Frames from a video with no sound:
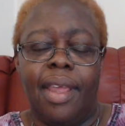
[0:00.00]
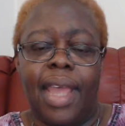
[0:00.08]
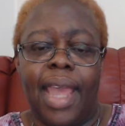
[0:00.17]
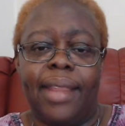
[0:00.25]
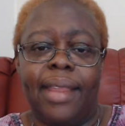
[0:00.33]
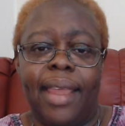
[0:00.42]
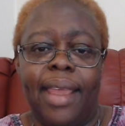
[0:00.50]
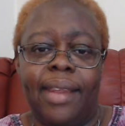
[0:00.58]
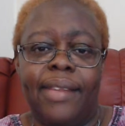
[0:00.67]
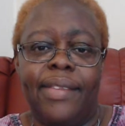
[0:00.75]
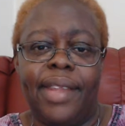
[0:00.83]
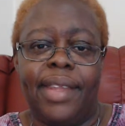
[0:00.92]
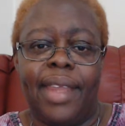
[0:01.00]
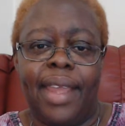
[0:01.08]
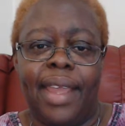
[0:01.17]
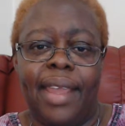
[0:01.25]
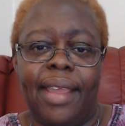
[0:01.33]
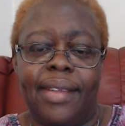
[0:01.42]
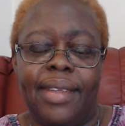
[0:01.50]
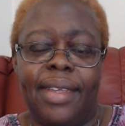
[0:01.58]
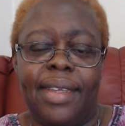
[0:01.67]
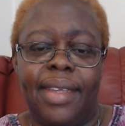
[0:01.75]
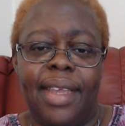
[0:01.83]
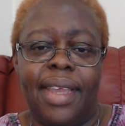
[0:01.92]
at the end of the day,
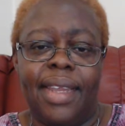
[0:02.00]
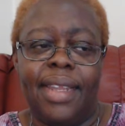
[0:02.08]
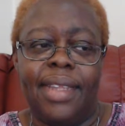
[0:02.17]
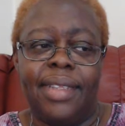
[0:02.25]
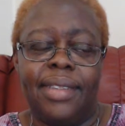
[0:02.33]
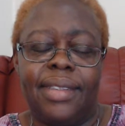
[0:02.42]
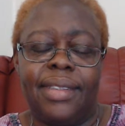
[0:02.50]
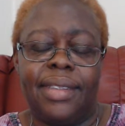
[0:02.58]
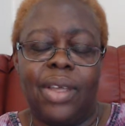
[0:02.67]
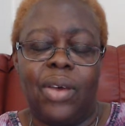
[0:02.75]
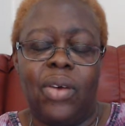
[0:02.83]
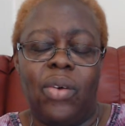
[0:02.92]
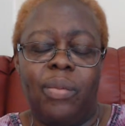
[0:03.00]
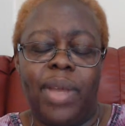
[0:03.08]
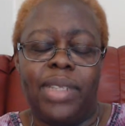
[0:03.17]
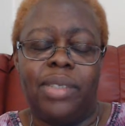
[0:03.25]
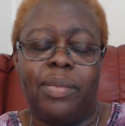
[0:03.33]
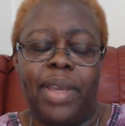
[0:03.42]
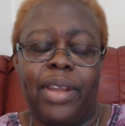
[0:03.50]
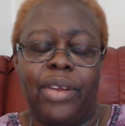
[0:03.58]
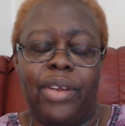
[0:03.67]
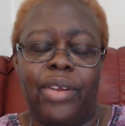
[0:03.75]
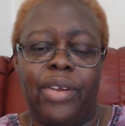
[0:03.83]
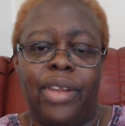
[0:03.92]
it is so much
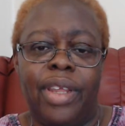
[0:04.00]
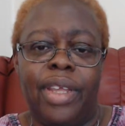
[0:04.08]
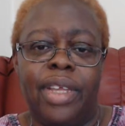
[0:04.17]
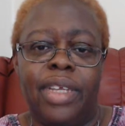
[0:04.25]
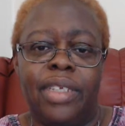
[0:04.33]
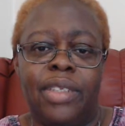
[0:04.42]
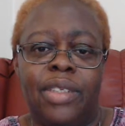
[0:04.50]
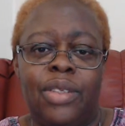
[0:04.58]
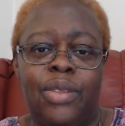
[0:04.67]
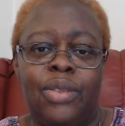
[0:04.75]
better to